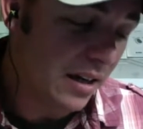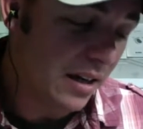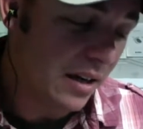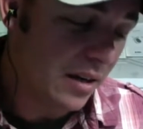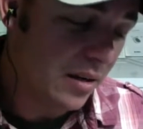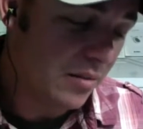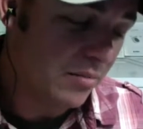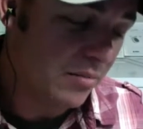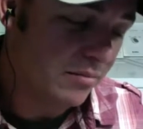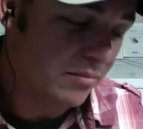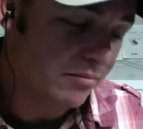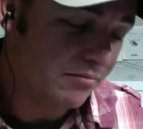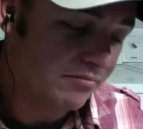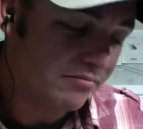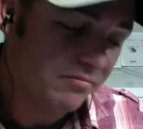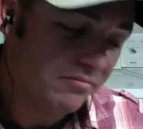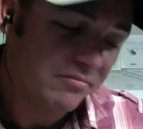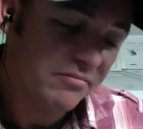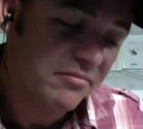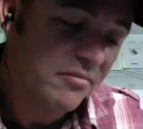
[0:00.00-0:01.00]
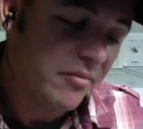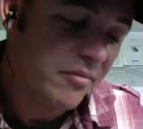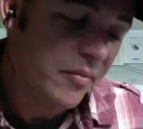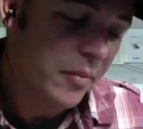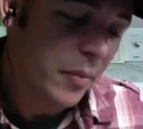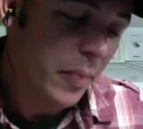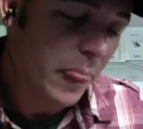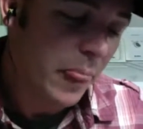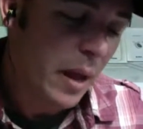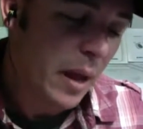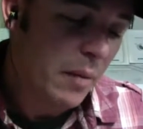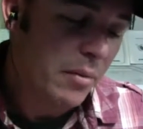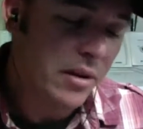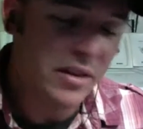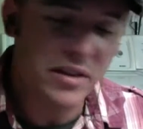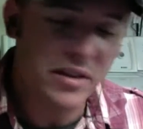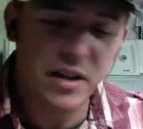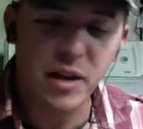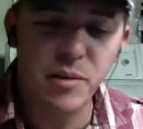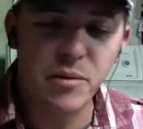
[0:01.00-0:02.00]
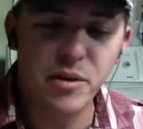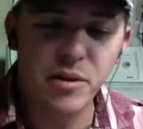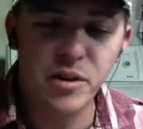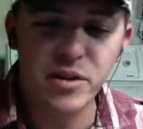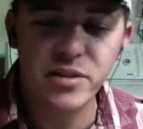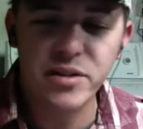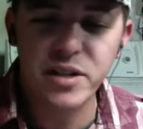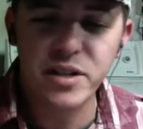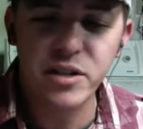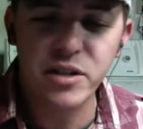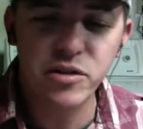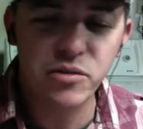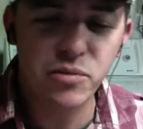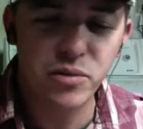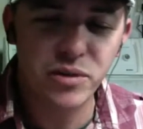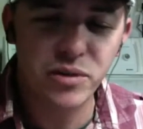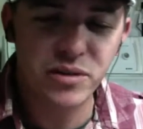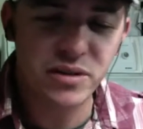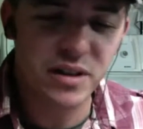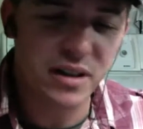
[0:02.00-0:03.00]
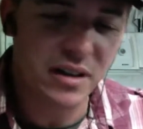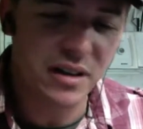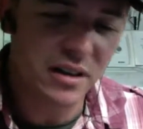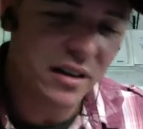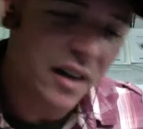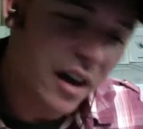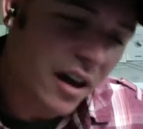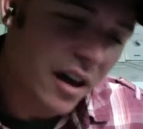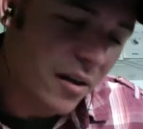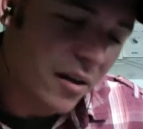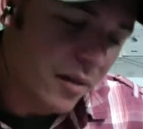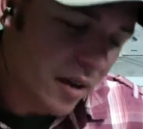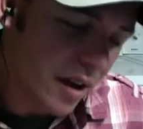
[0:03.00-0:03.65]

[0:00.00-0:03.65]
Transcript: But it's kind of one of those things where it's like, yeah,